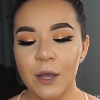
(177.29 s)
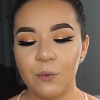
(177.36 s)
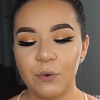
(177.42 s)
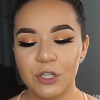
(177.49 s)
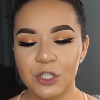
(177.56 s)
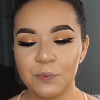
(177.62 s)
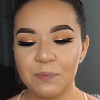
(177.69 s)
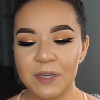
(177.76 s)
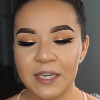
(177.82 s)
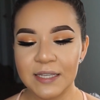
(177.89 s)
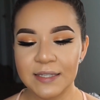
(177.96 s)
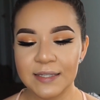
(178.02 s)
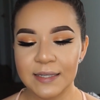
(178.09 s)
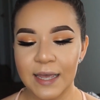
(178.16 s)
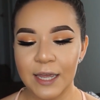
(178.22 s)
which
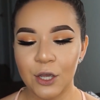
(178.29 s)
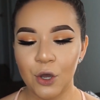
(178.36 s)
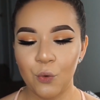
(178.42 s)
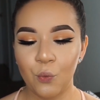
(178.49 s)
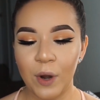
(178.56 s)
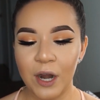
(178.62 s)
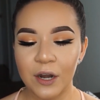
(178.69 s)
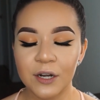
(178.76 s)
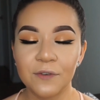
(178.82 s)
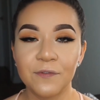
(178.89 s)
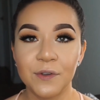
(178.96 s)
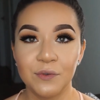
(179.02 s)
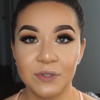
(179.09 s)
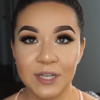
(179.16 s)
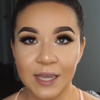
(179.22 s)
means like wear it a
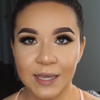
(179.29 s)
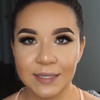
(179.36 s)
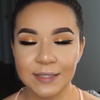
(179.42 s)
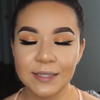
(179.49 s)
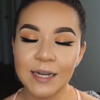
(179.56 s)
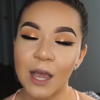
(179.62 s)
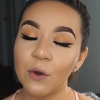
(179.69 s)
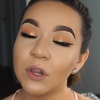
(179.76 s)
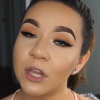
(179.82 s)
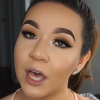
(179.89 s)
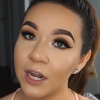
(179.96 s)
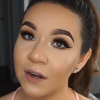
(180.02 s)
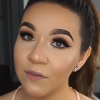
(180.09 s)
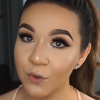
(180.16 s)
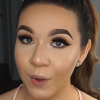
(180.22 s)
few days. Now, a
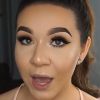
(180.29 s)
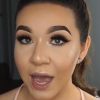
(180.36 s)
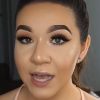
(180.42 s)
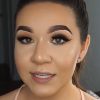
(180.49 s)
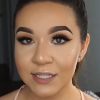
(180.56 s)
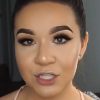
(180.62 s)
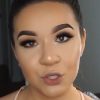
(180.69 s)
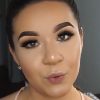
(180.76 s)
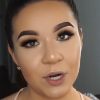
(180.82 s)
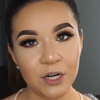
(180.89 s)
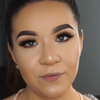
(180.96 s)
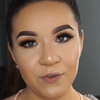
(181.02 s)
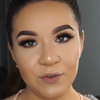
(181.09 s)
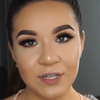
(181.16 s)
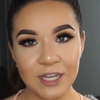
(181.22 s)
lot of you asked to wear it a few